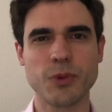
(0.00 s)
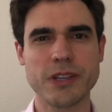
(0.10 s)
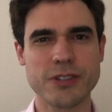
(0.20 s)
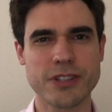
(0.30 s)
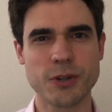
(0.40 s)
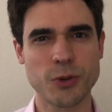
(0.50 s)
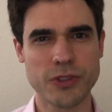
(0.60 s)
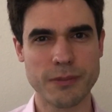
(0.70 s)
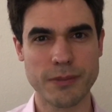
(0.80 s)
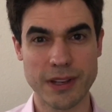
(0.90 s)
used to call
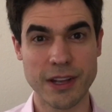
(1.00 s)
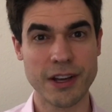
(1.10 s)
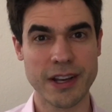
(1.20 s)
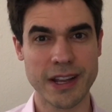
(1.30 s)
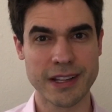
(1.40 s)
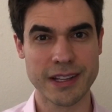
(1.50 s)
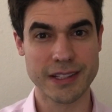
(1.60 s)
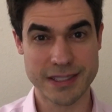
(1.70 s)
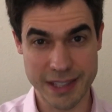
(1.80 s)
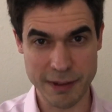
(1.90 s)
them learning
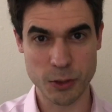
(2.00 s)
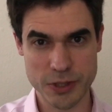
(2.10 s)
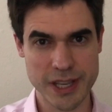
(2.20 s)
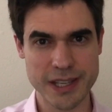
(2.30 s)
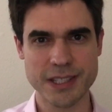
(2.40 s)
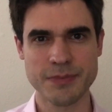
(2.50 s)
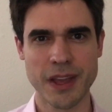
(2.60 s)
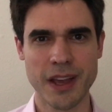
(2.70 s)
difficulties,